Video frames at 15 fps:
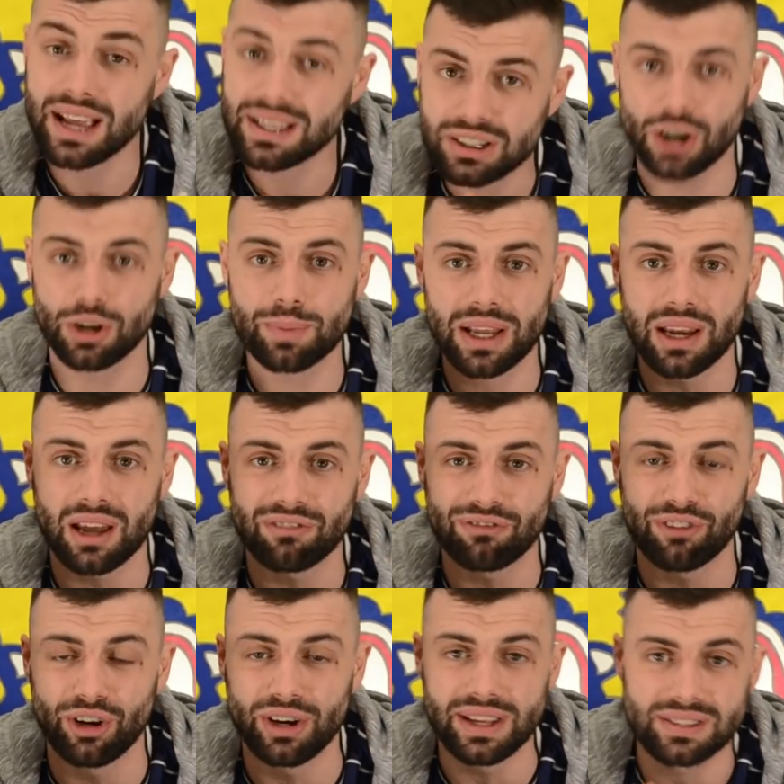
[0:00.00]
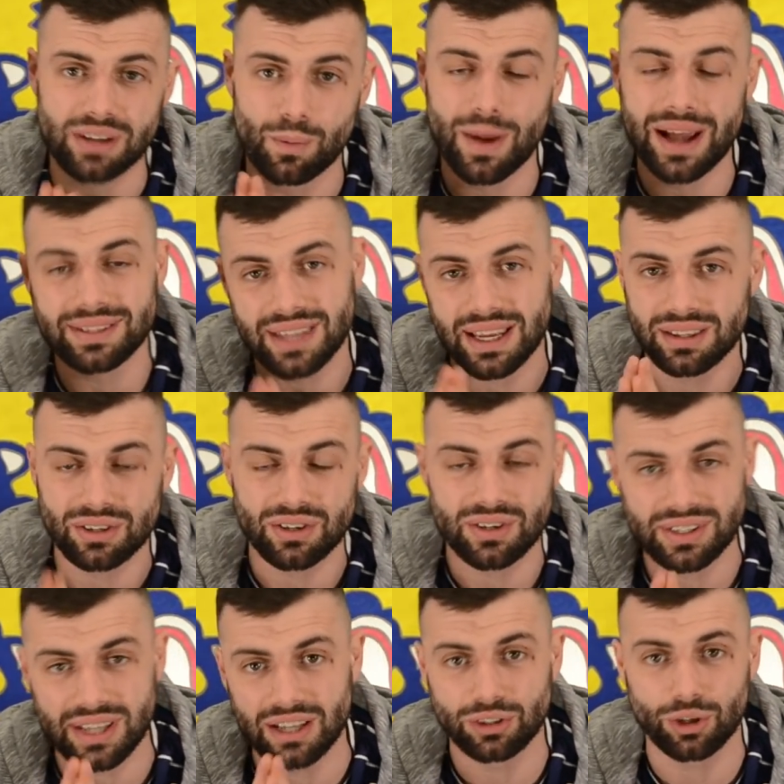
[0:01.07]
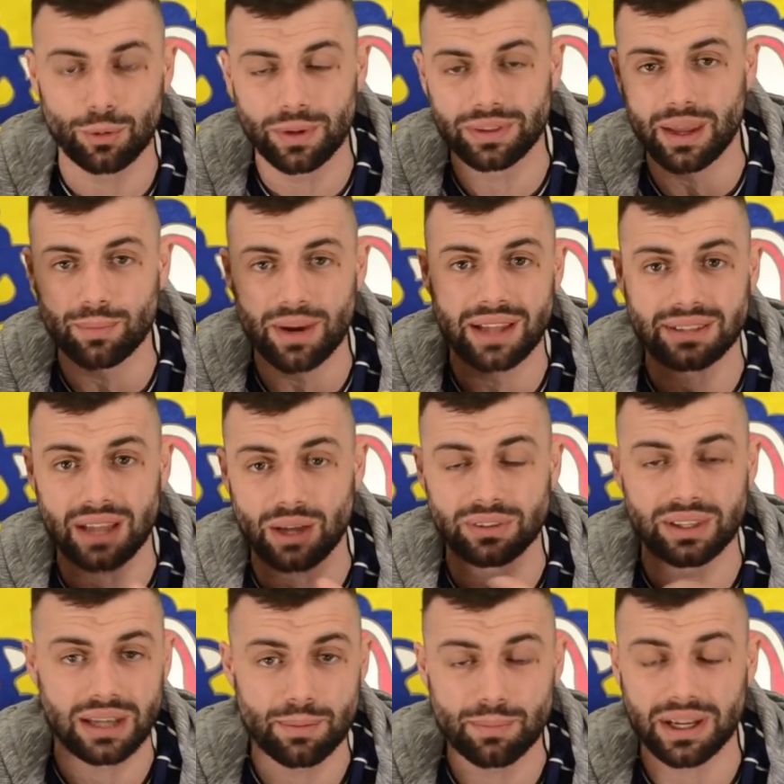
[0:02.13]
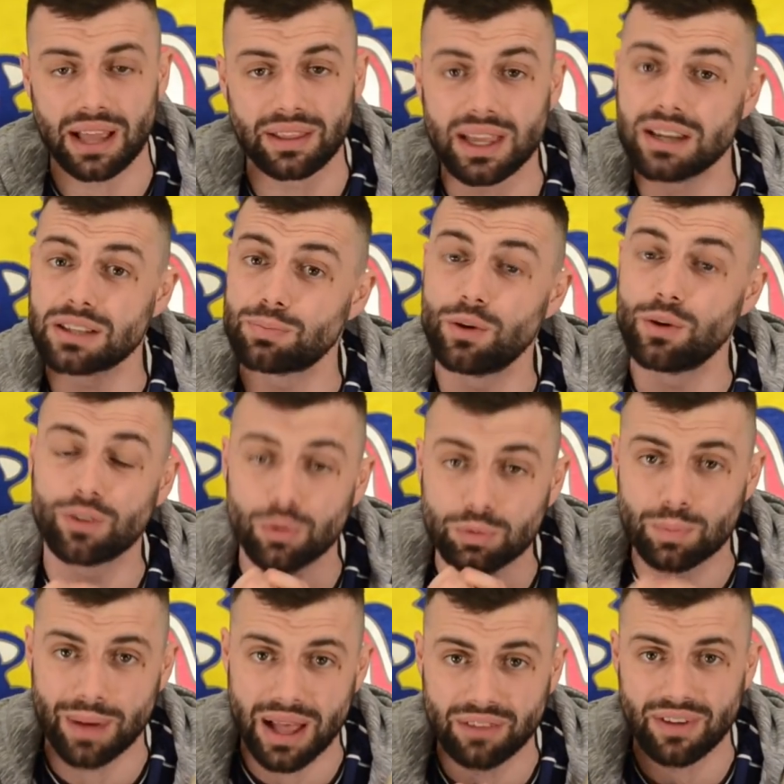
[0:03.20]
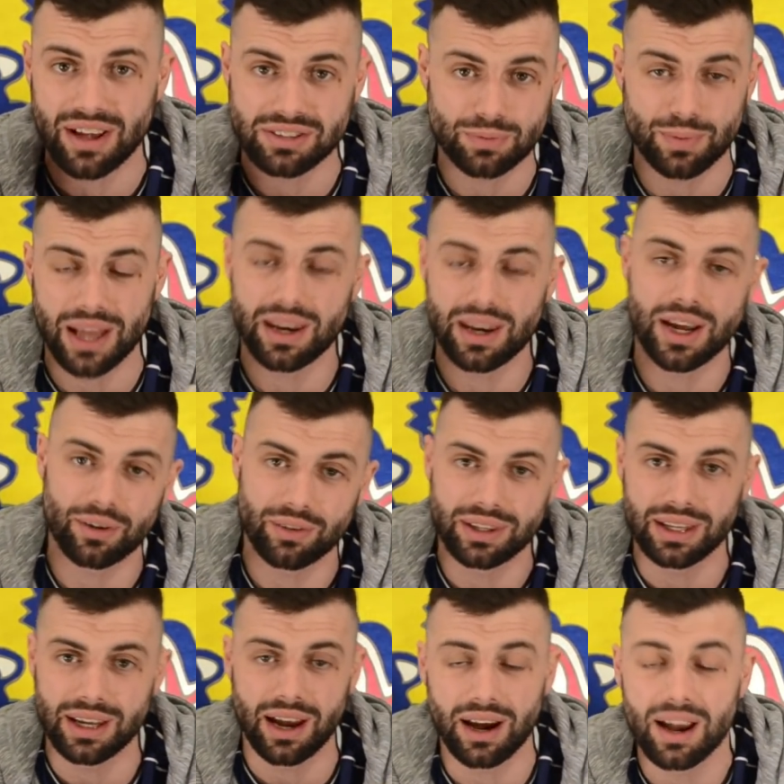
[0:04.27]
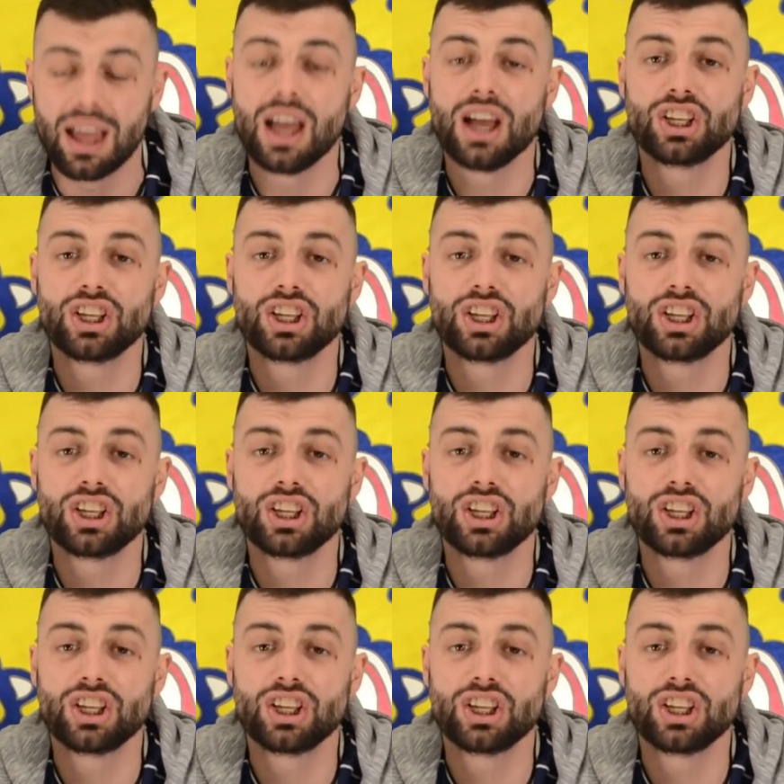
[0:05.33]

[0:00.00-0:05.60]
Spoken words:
It's going to be a lot of fun. It's on Wednesday and Thursday in Dublin. Then we're heading down to Limerick. And then it's moving up to Belfast as well later in the year.